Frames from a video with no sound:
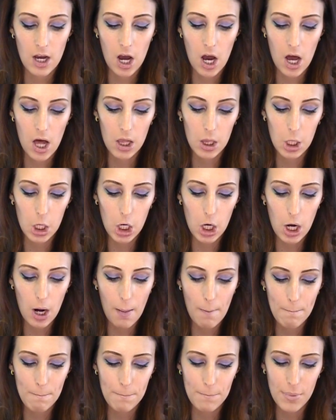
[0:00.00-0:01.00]

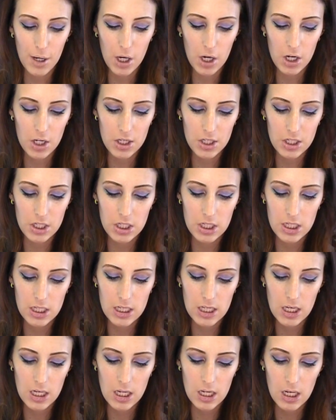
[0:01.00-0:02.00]
Color
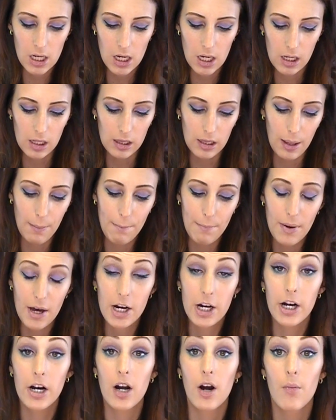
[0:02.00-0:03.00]
Burst lip
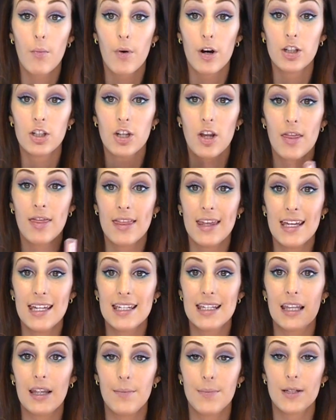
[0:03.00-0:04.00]
butter, which
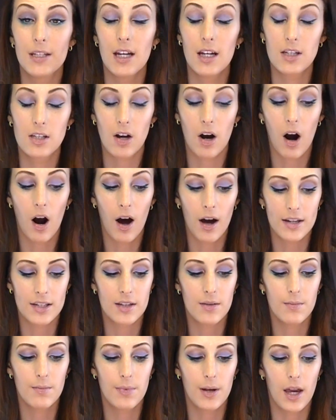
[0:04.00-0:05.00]
these lipsticks are
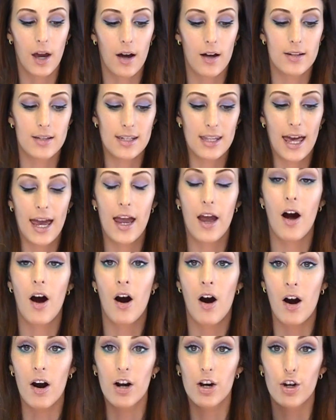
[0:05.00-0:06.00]
awesome because they
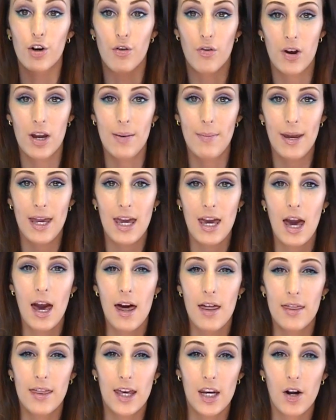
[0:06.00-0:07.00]
are creamy.
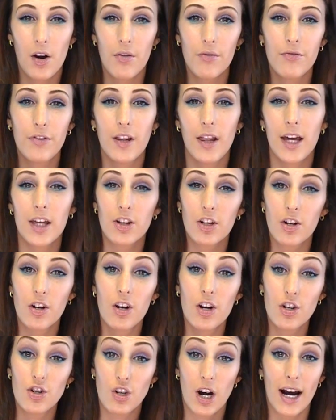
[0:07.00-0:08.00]
They don't feel like they're
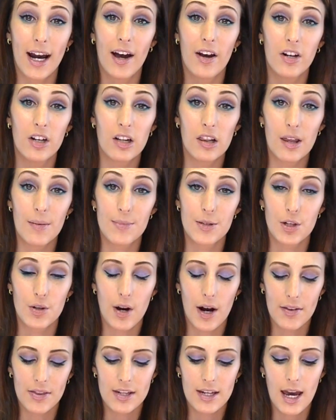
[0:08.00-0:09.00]
gonna dry out your lips
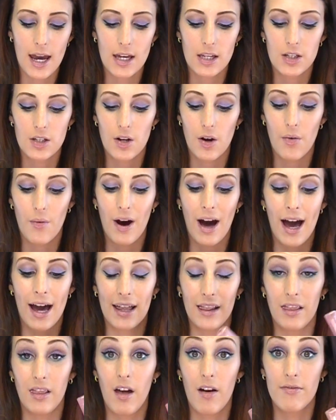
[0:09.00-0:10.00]
throughout the day, so
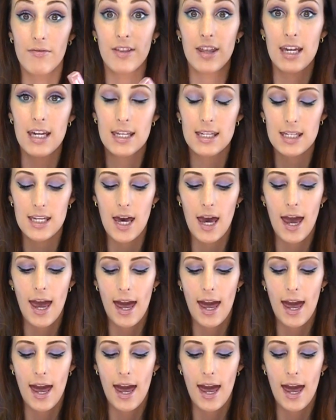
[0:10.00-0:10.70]
I love these.